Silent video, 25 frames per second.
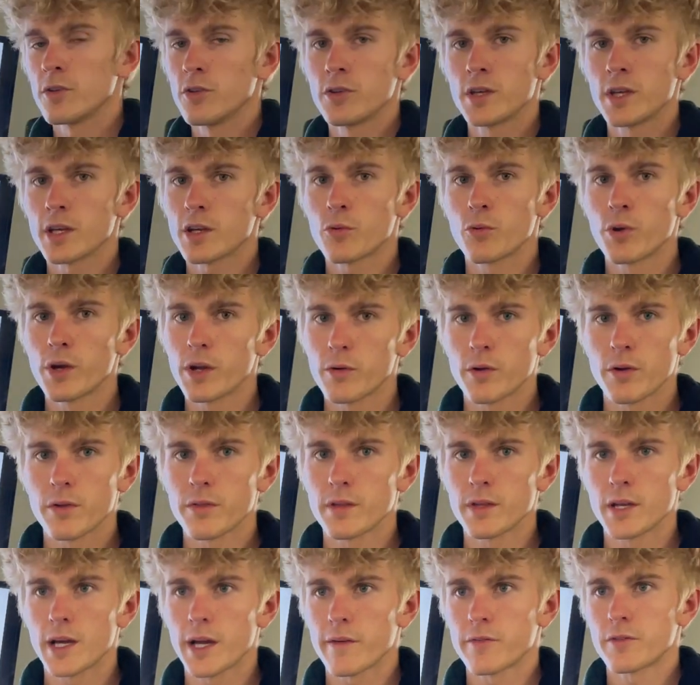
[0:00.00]
You get quick with
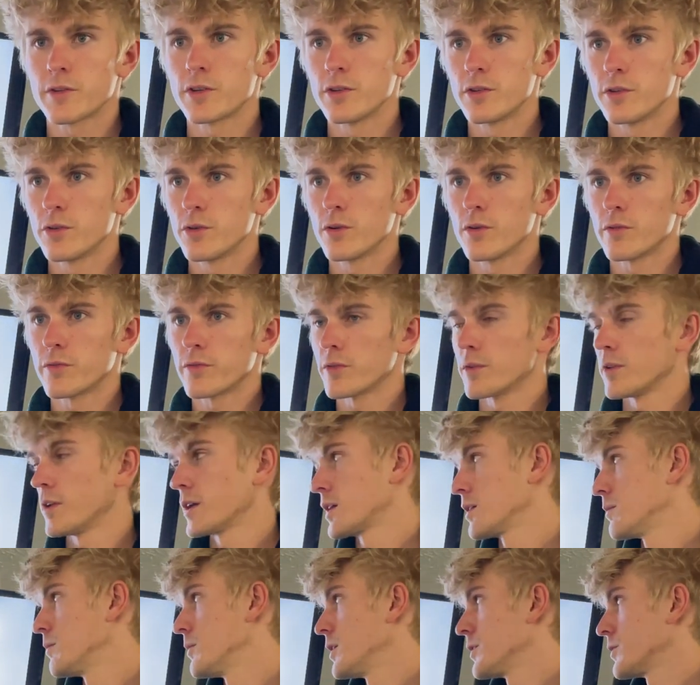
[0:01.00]
it after you do it for
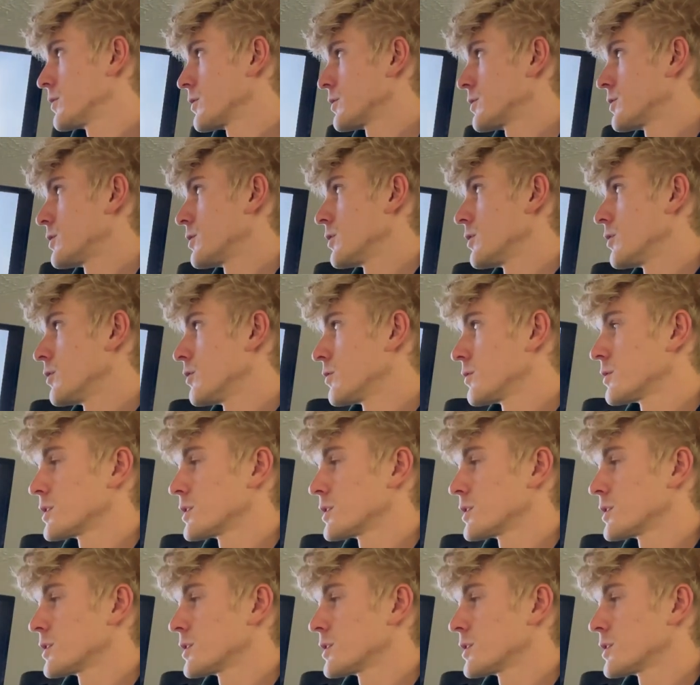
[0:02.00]
like a month or 2.